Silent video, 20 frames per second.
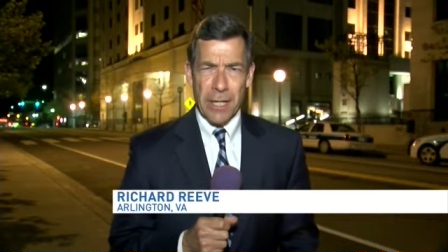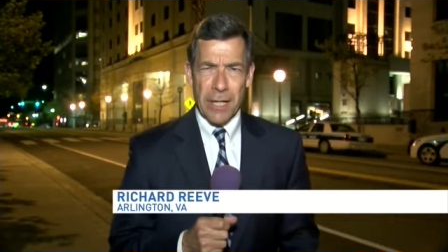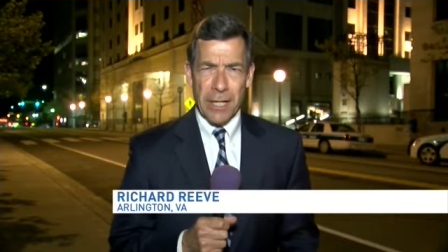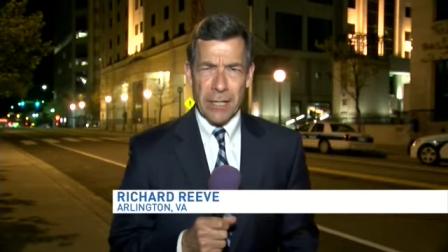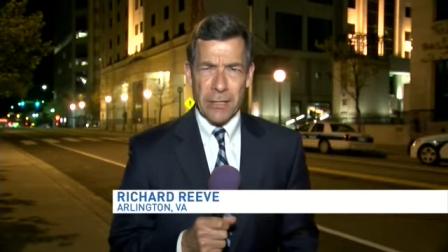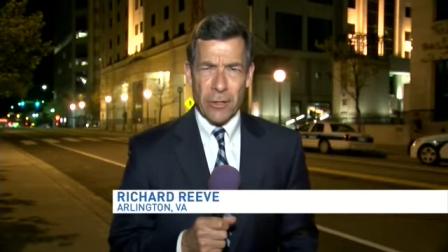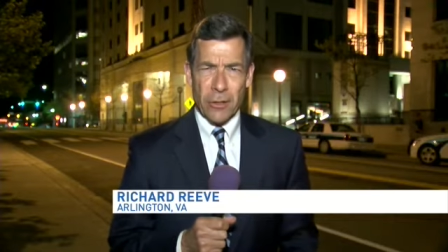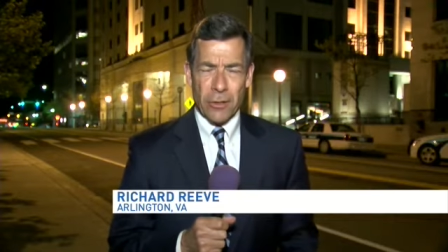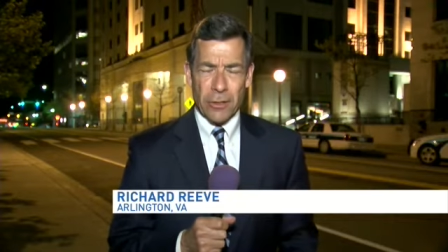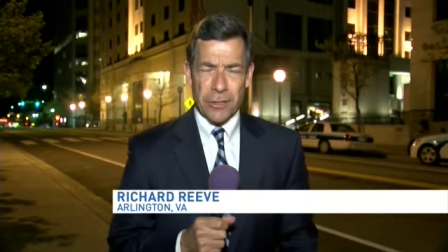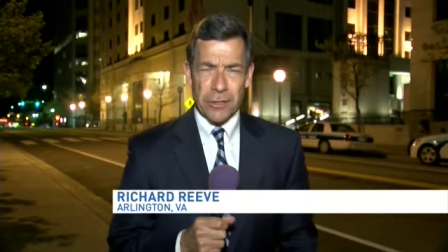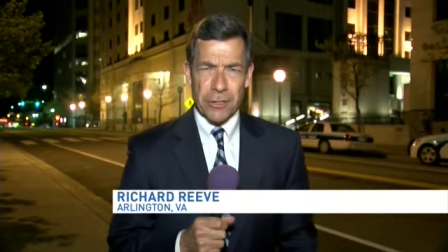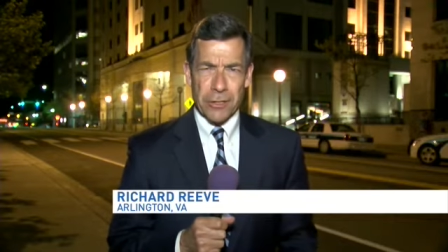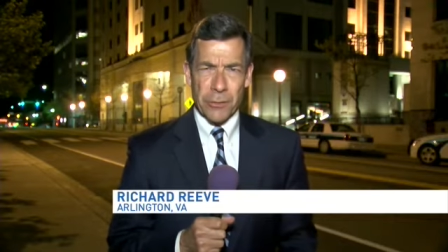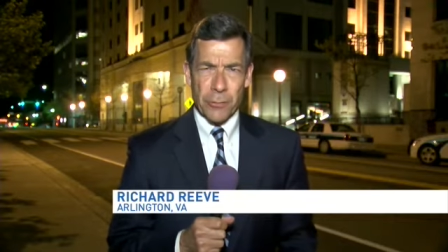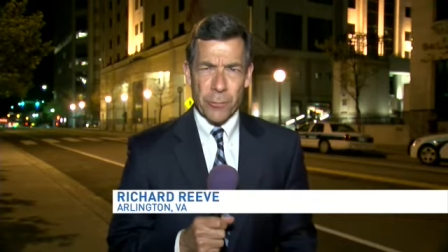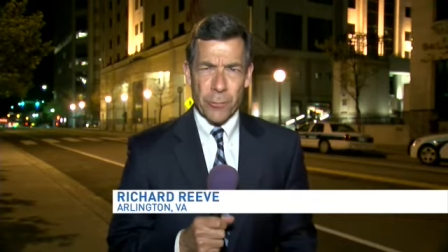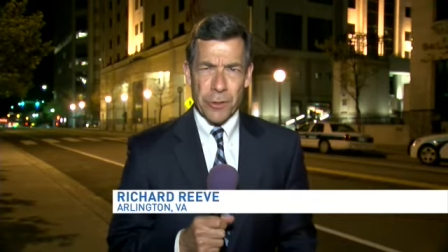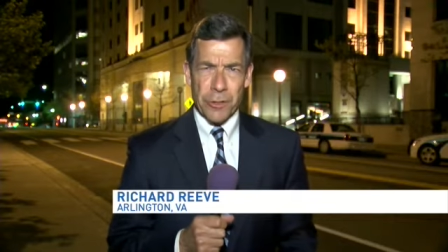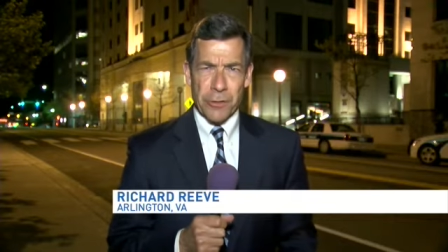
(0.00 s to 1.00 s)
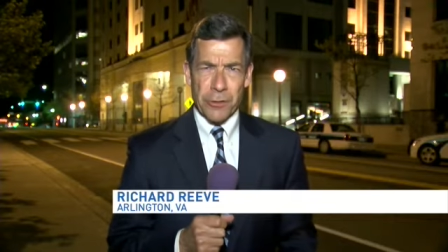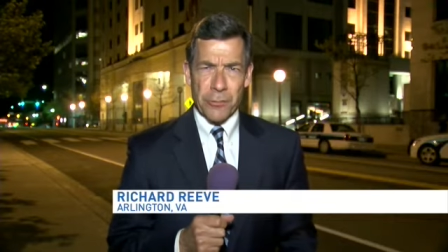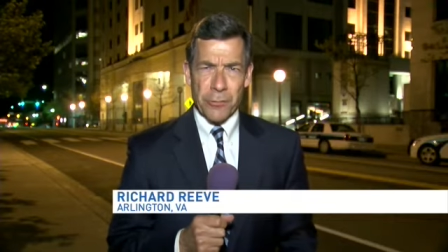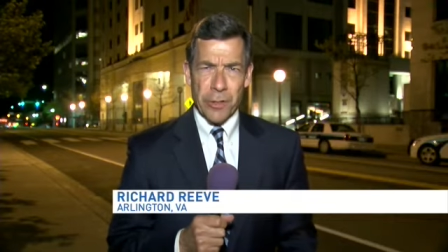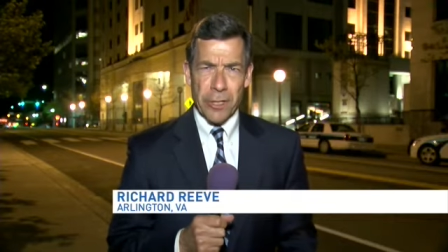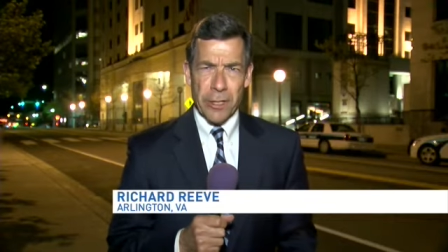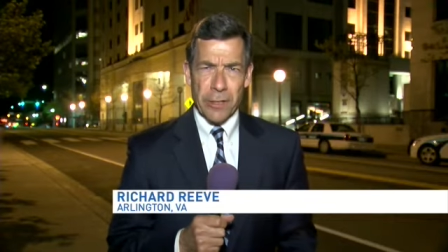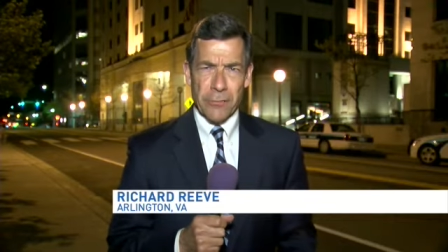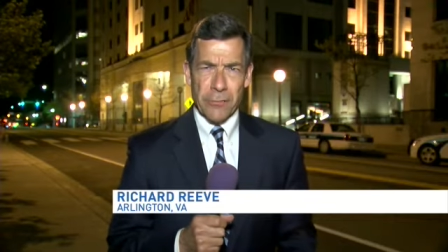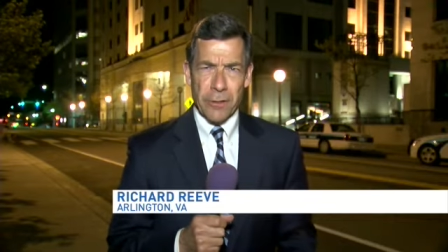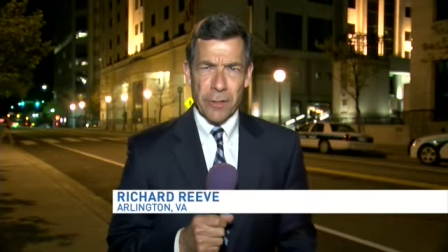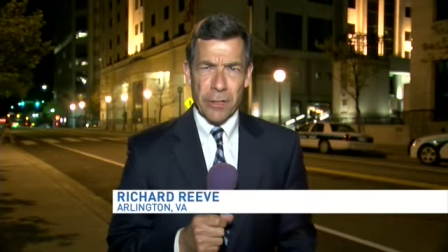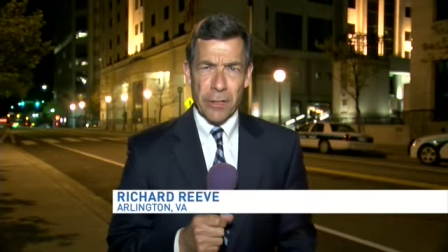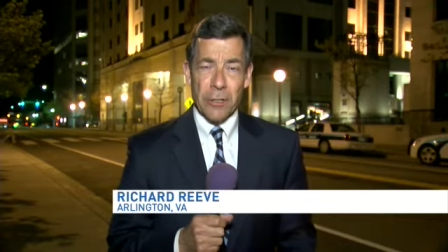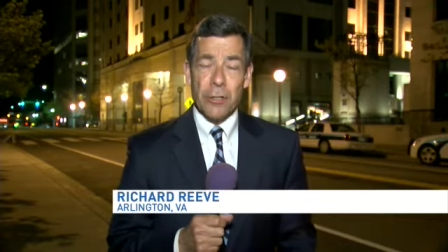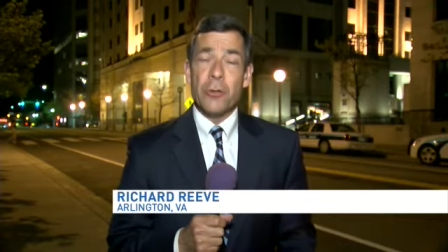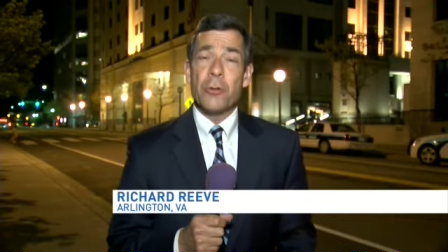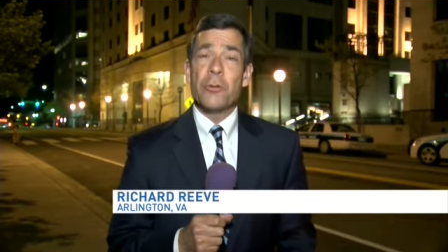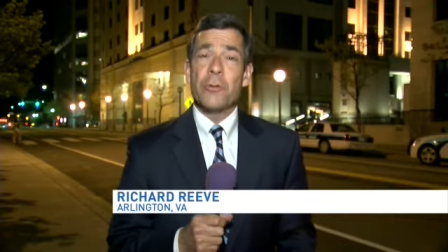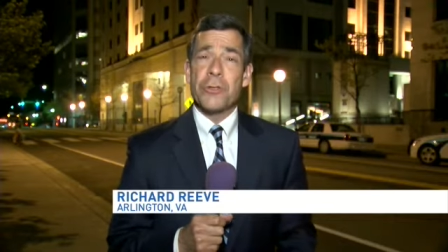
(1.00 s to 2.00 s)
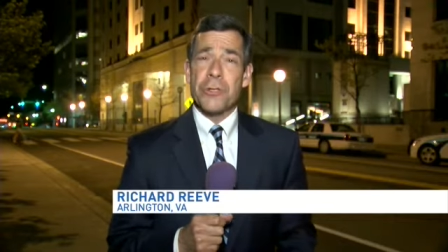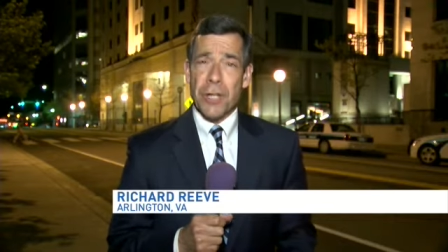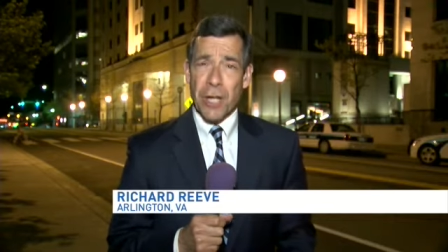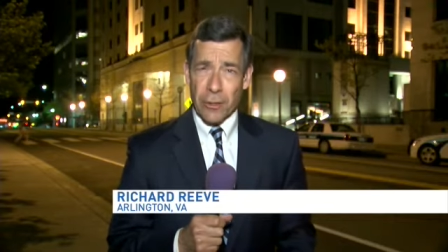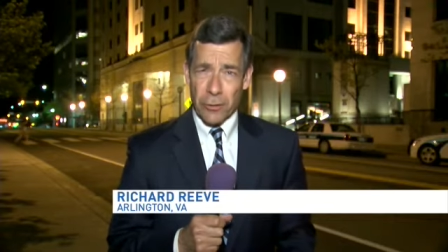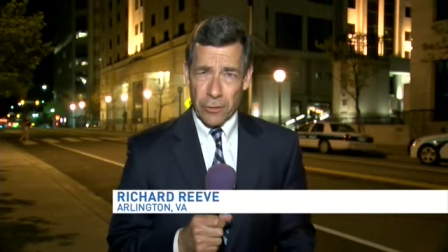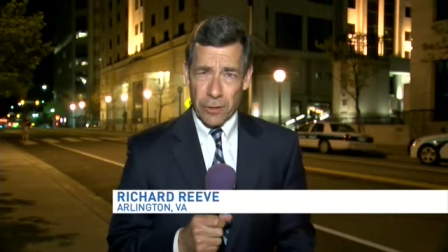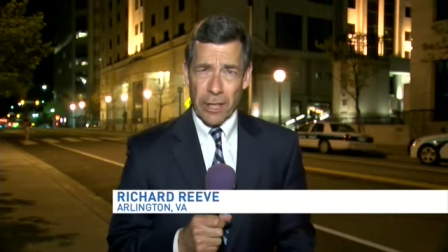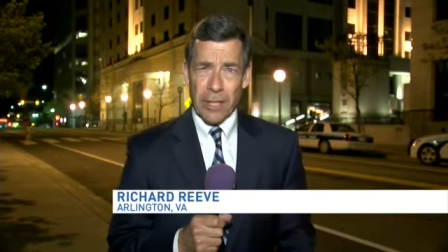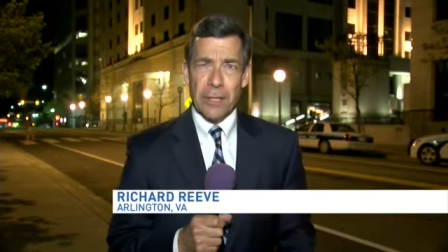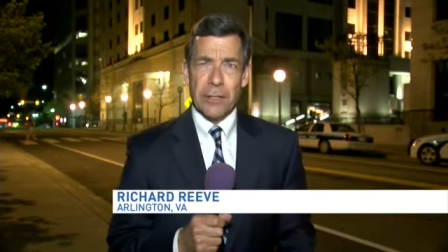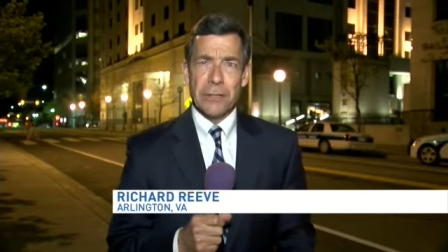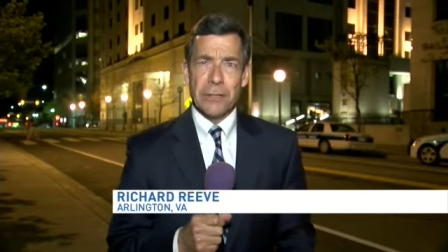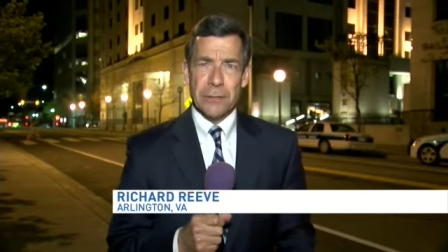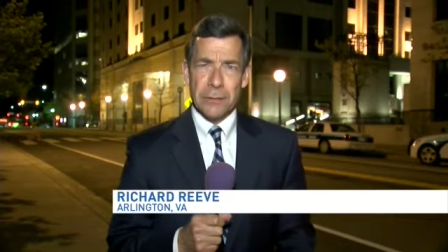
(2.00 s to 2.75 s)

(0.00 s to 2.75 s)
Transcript: In Arlington, Richard Reeve, News Channel 8.